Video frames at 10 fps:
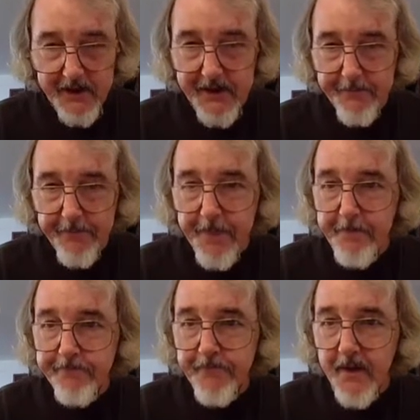Okay.
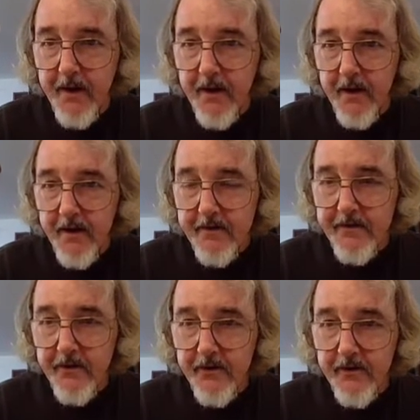
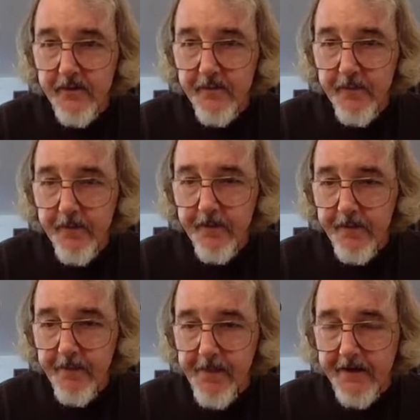So
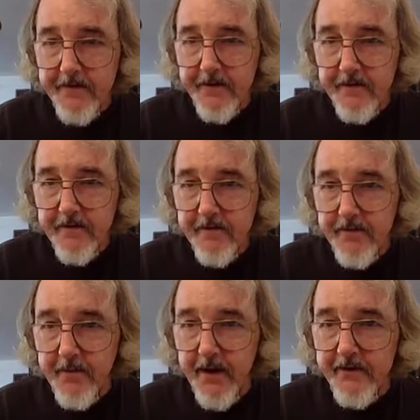that's it
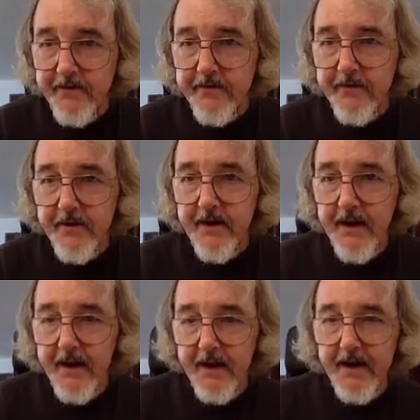from us,
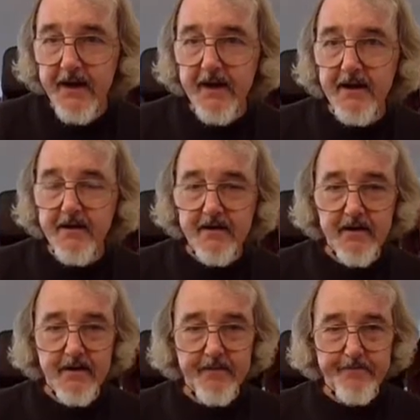
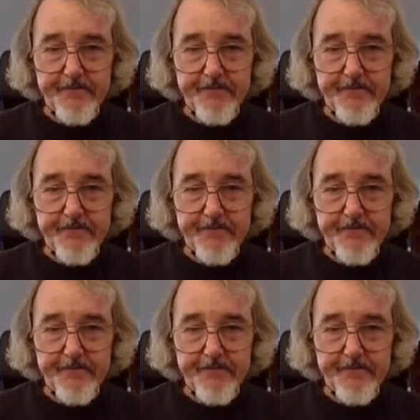and